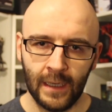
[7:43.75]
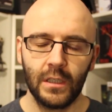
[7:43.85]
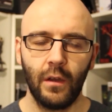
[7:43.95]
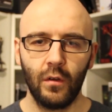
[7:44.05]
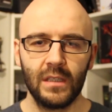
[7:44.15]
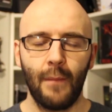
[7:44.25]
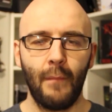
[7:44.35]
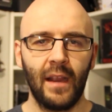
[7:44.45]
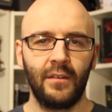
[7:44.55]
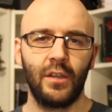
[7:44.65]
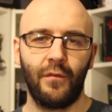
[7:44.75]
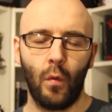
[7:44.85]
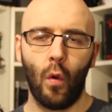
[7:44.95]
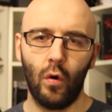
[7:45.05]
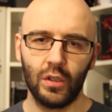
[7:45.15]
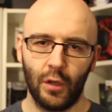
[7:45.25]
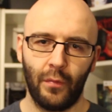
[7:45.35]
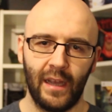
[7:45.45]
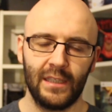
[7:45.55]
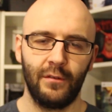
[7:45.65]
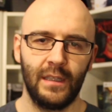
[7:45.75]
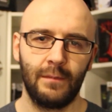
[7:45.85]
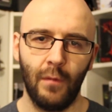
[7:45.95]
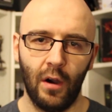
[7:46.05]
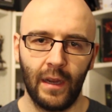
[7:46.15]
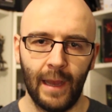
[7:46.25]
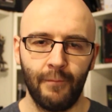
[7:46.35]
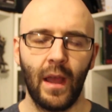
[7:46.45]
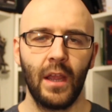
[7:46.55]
So it looks like Microsoft will also be entering this market.